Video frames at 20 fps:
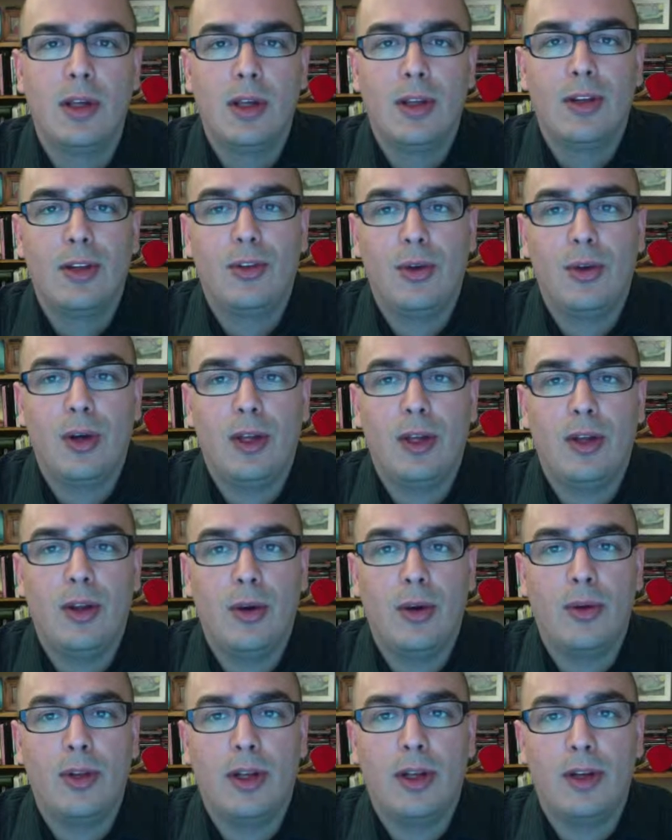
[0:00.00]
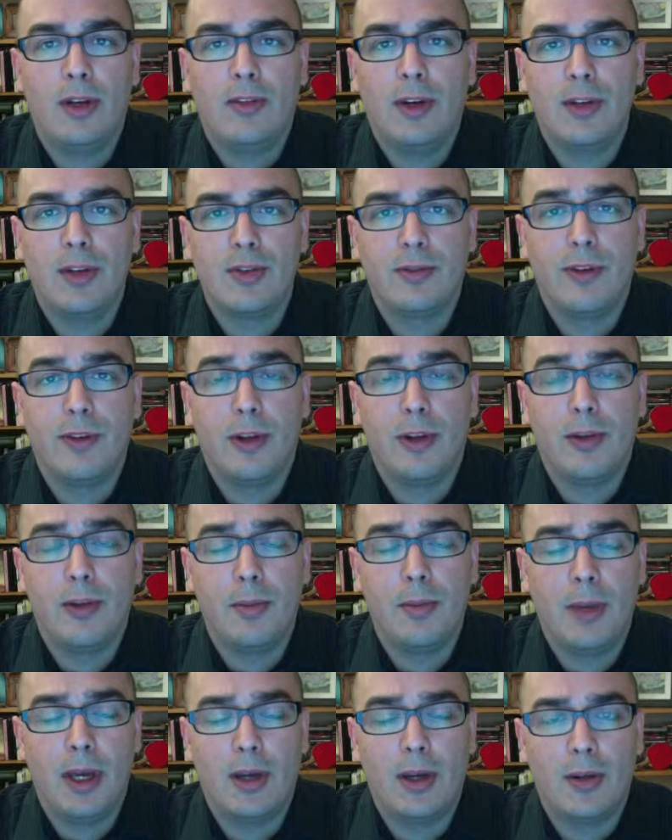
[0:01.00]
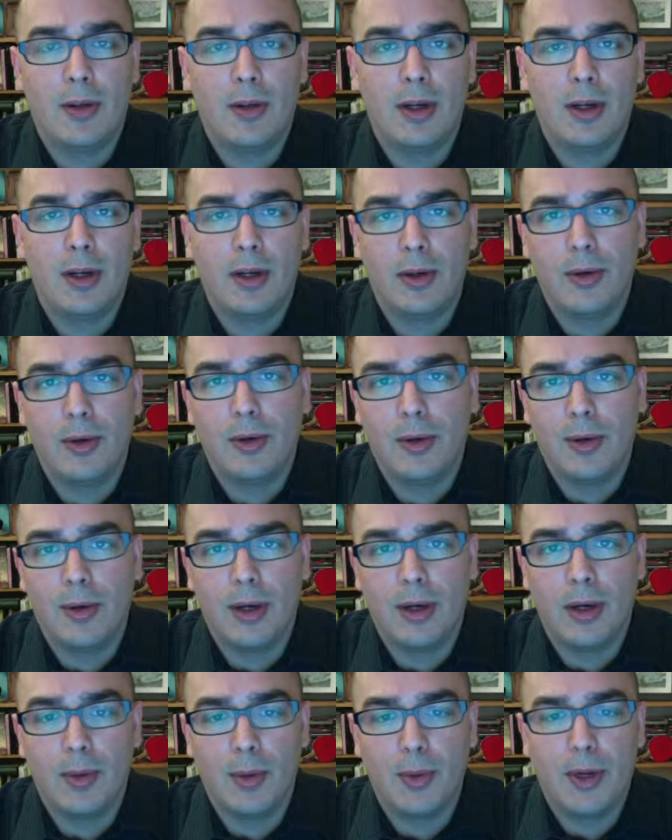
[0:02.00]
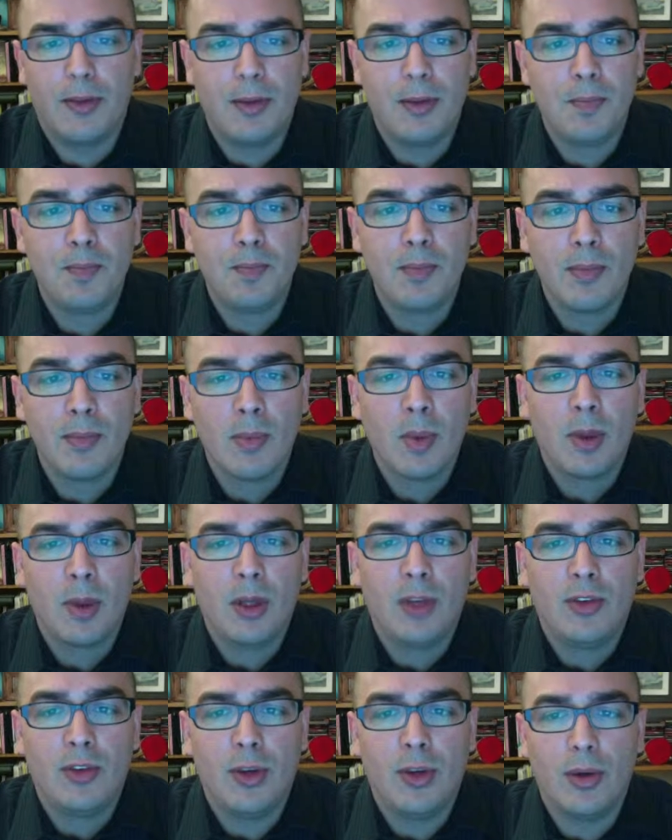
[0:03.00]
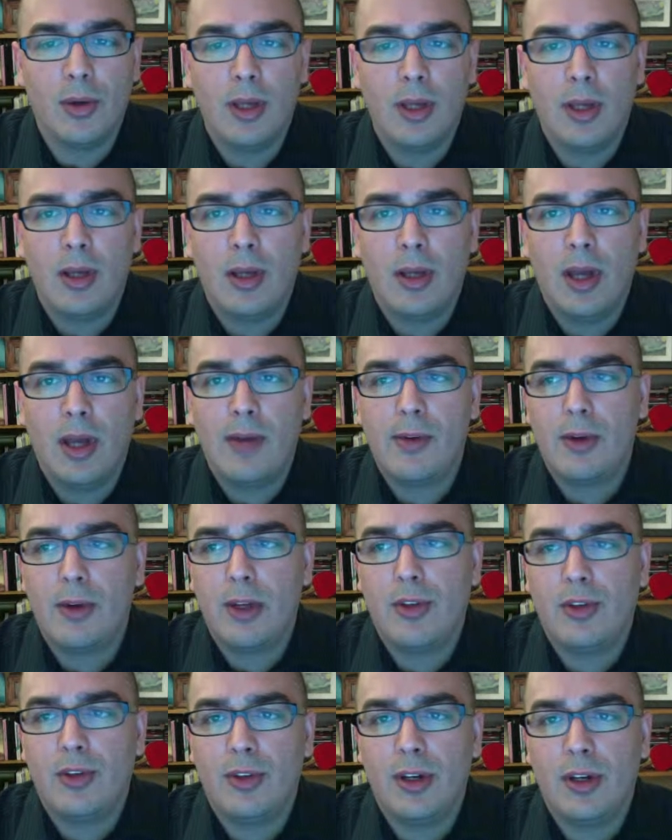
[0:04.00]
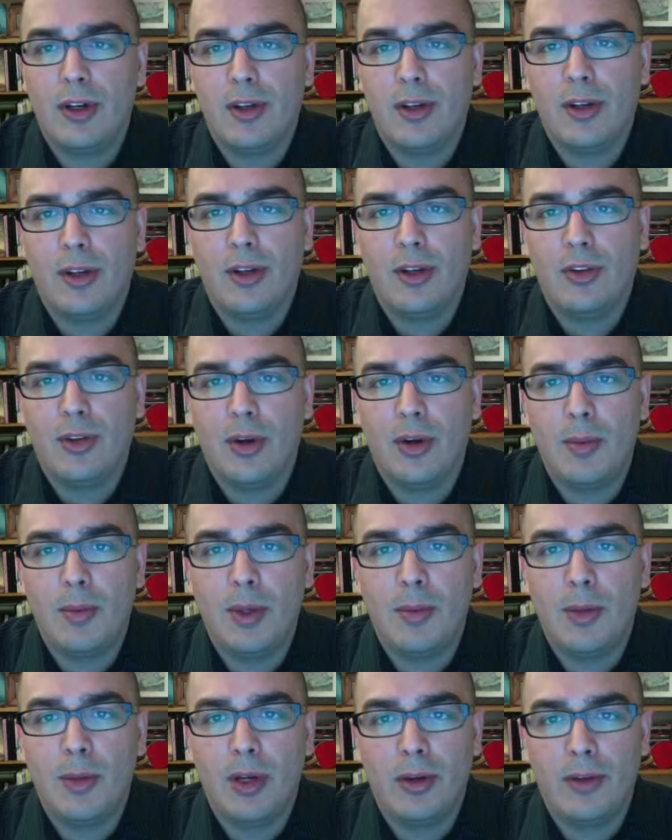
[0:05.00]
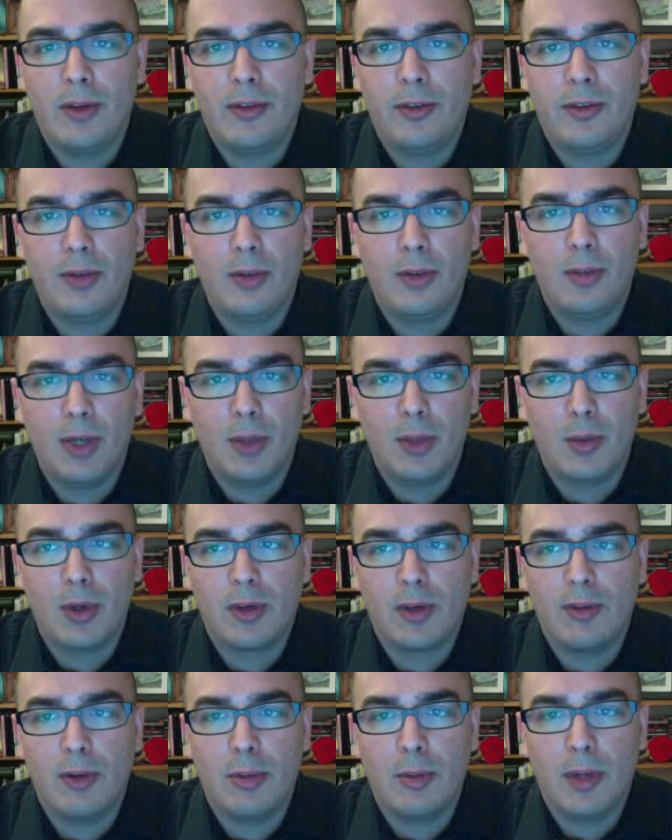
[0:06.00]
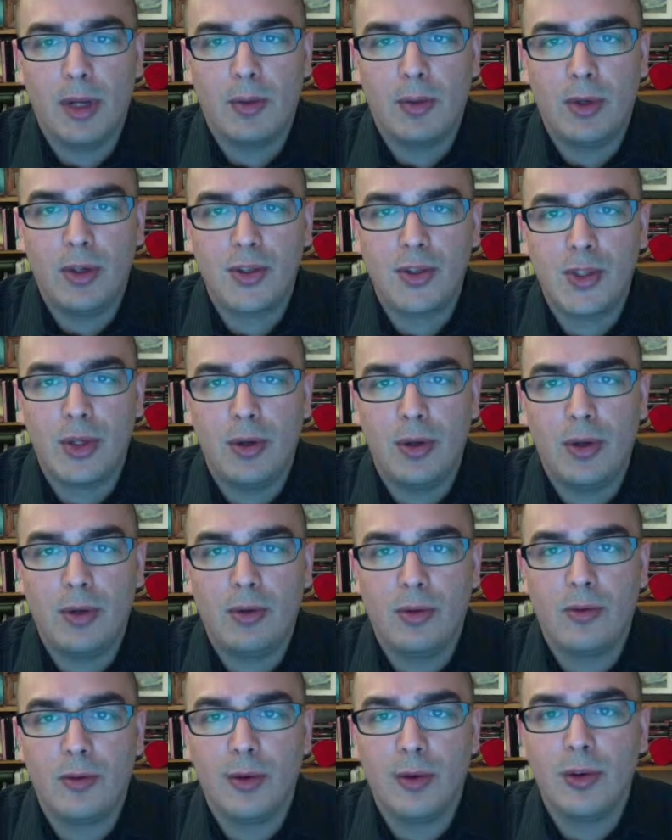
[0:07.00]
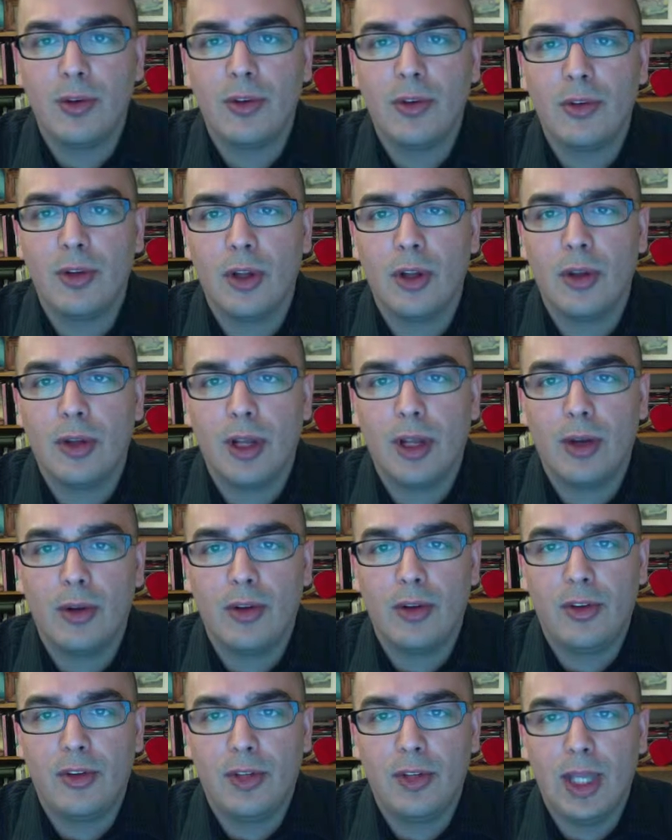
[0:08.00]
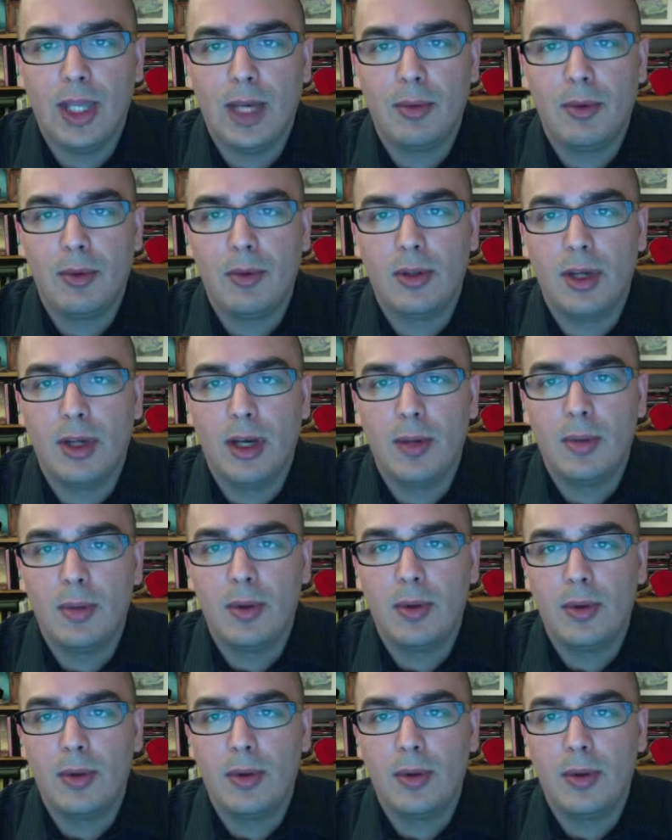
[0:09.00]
so I know that if I should follow them back or not, or whatever. So I've already started this, so I'm in the middle of my workflow, but I want to show you. First, look at all these tabs on top.